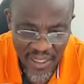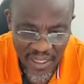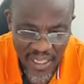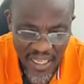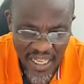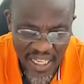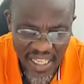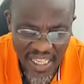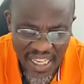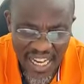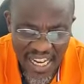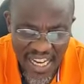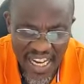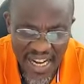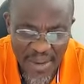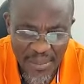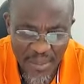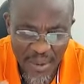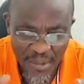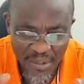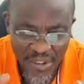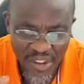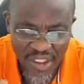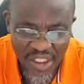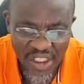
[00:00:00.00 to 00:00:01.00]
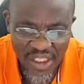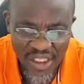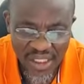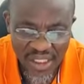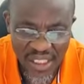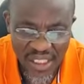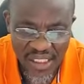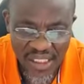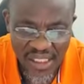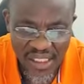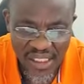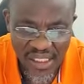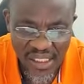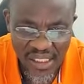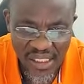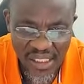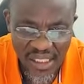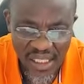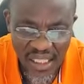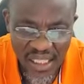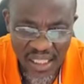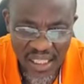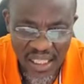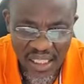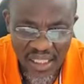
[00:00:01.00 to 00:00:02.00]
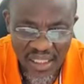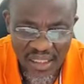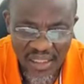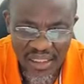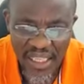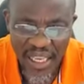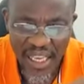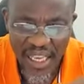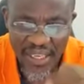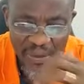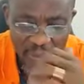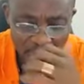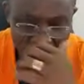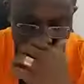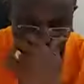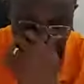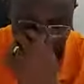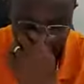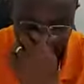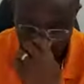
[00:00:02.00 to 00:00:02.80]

in the name of Jesus. Thank you.